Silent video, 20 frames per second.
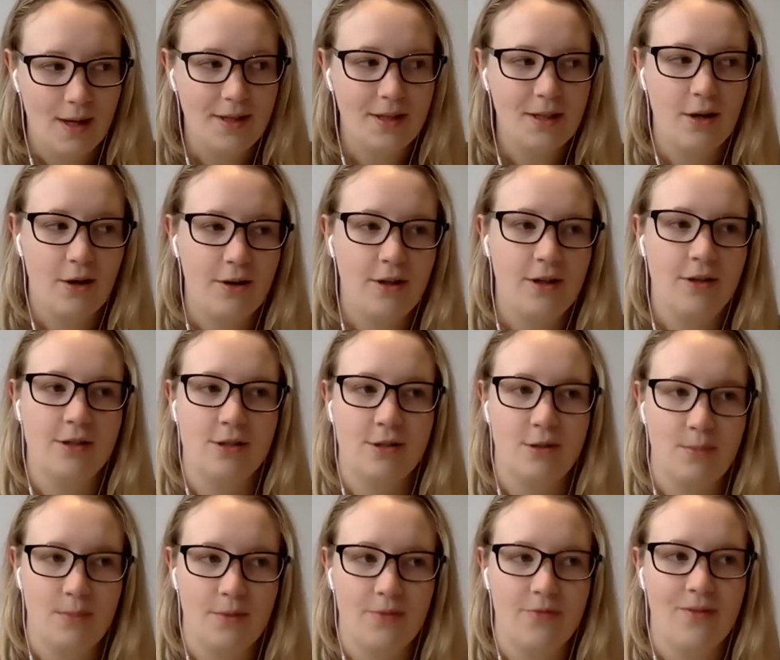go to your
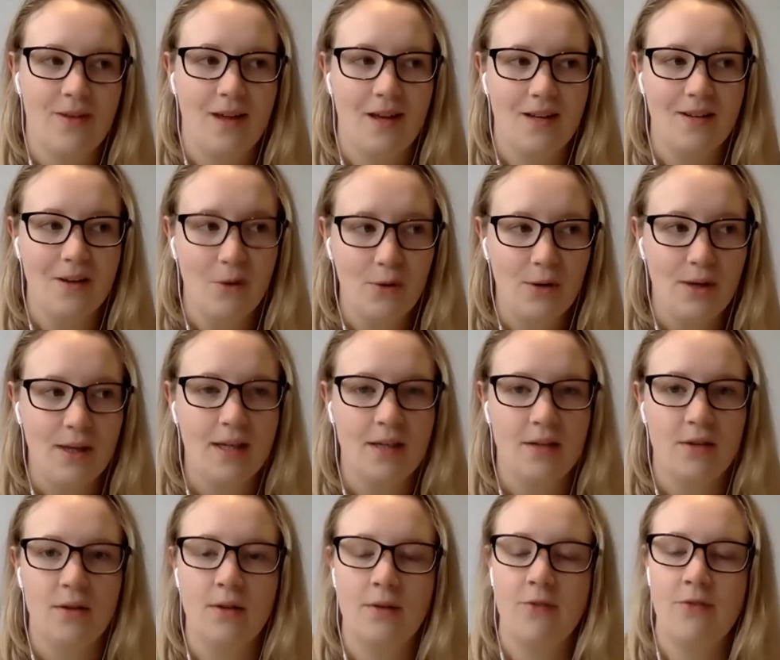super fund, log
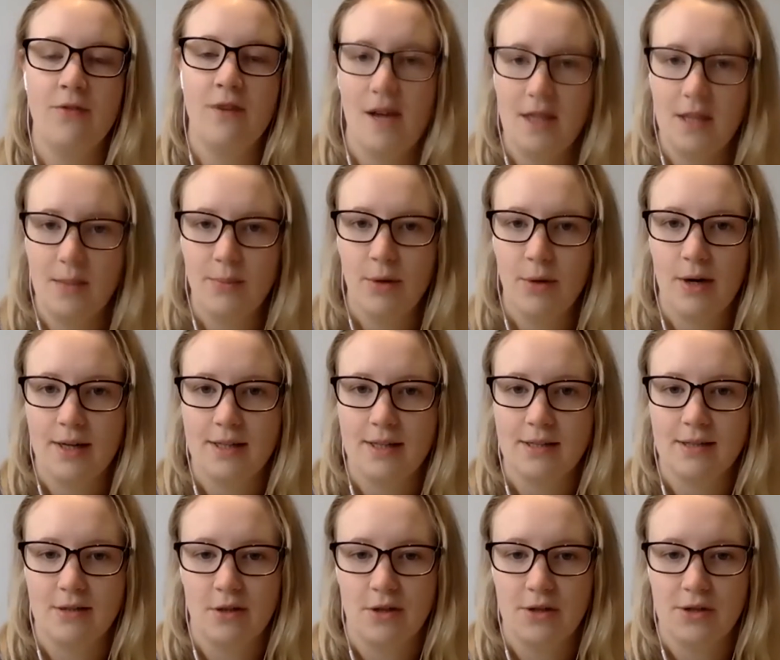in, find the product
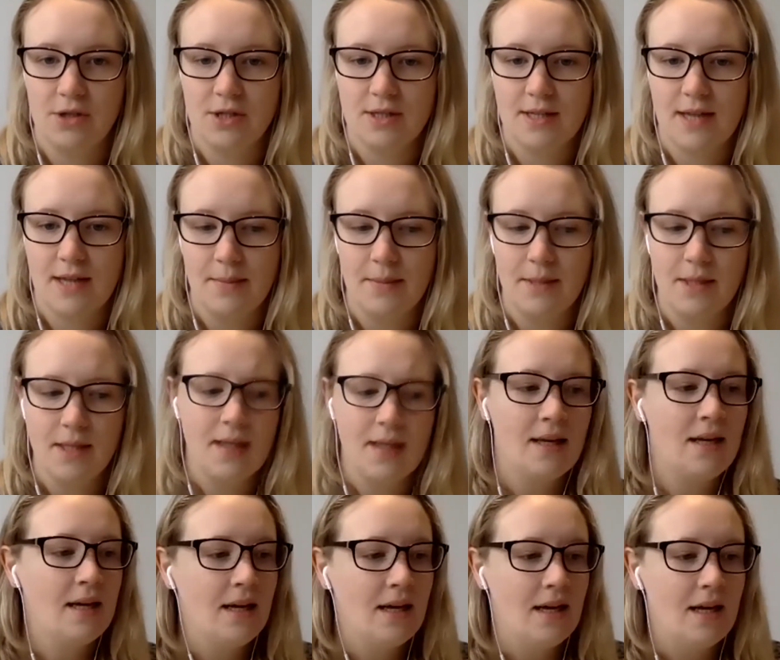disclosure statement.
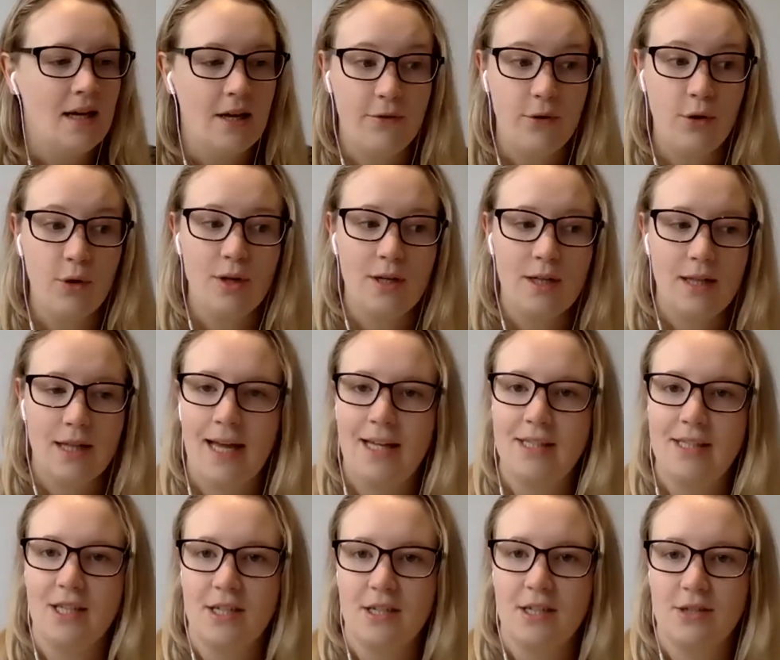If you're at a
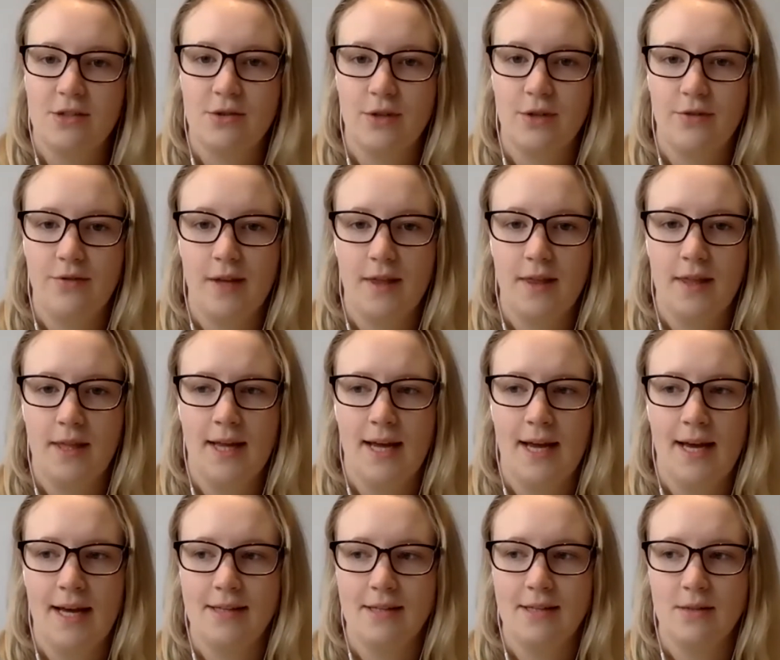large industry fund that
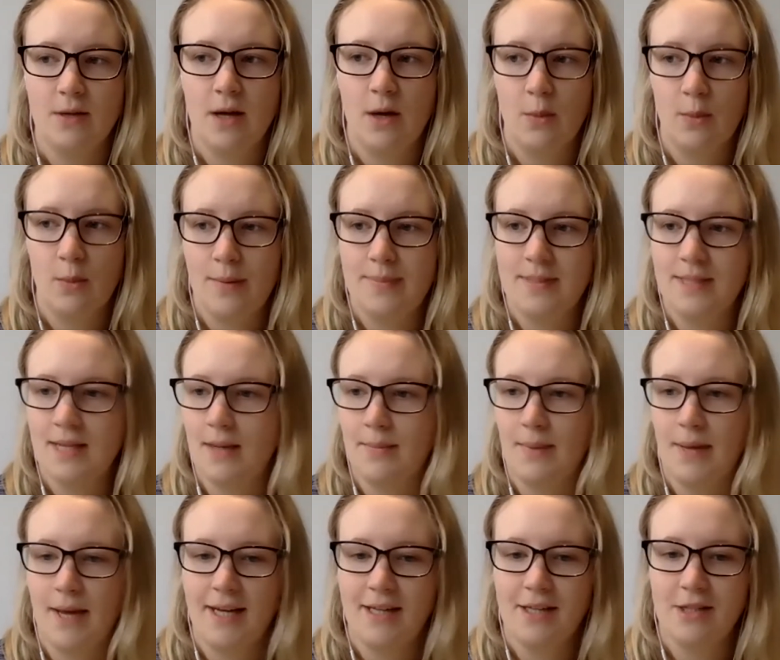has a website
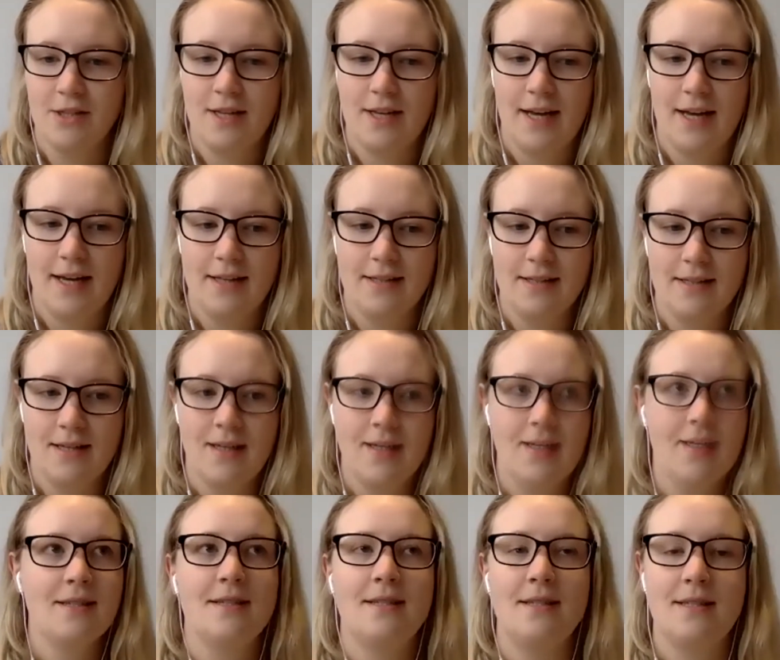page that has
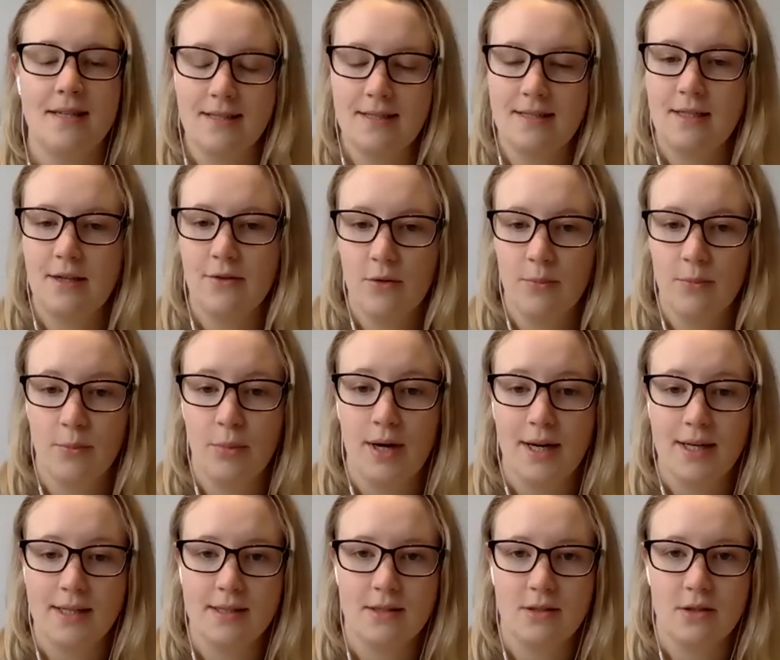six different
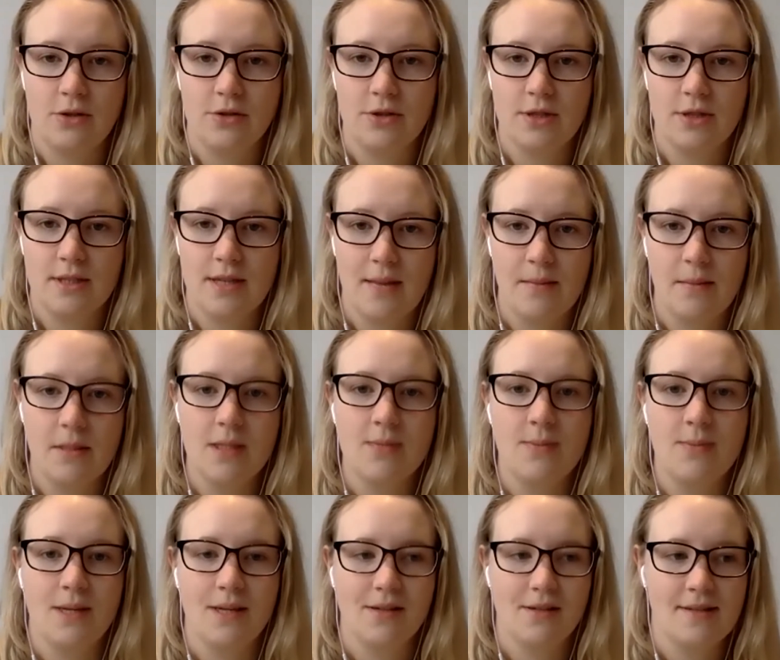product disclosure statements,
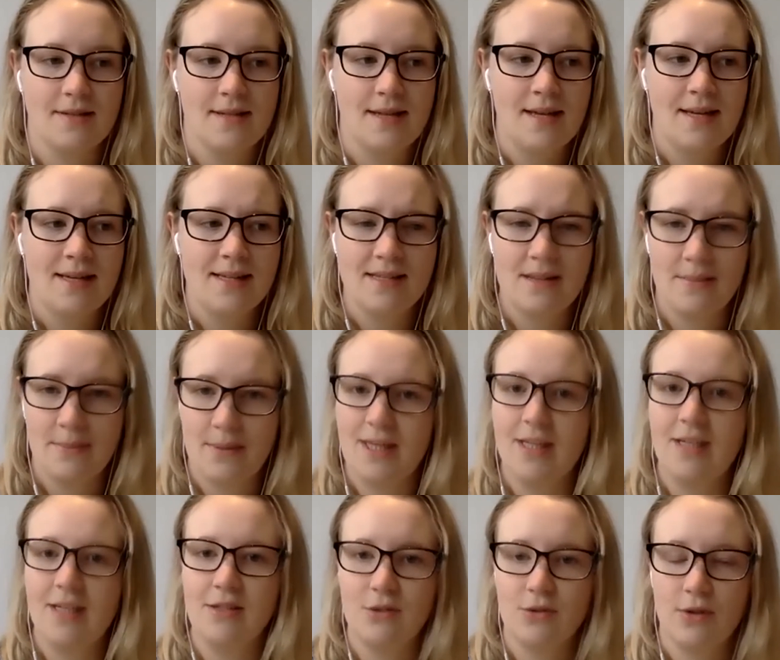because some of the
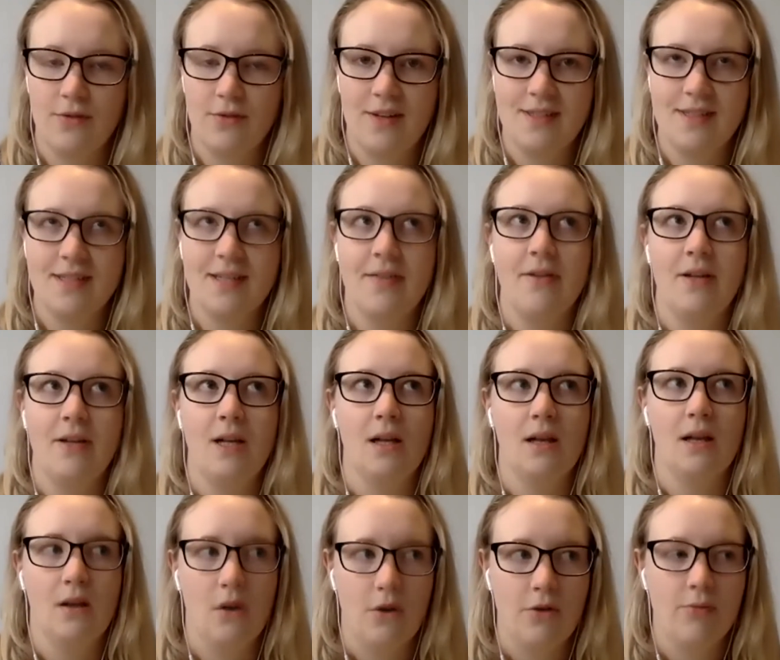industry funds have a
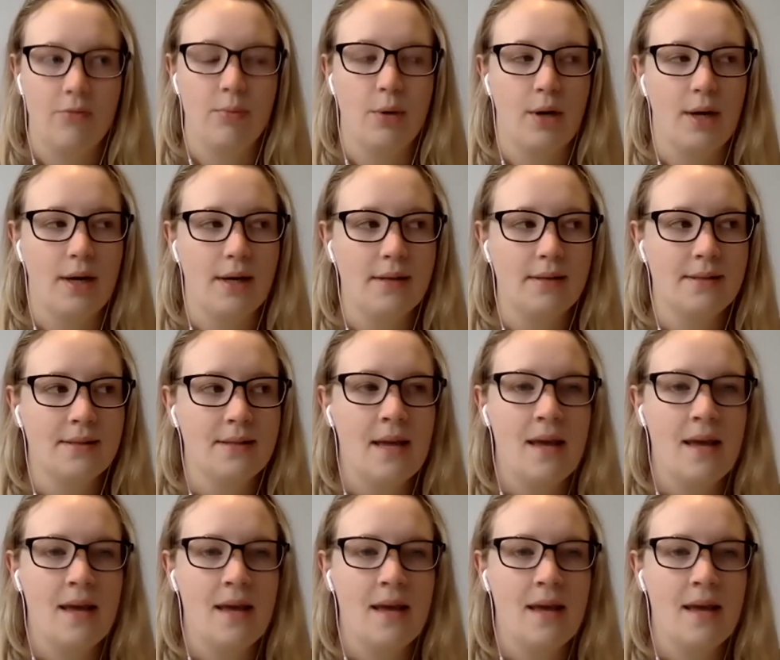lot of products,